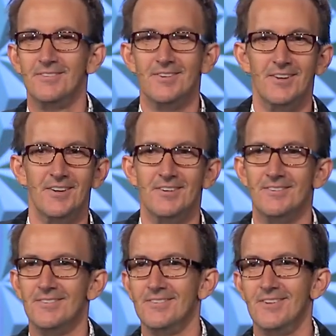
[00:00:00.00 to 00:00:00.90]
you know,
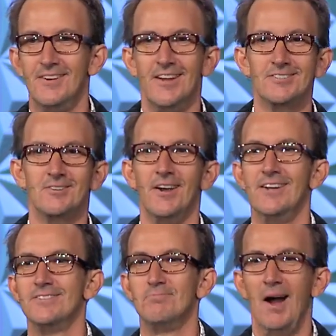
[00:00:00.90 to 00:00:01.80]
they're not as
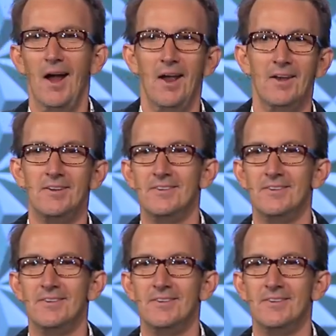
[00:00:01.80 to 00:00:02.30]
great as mine.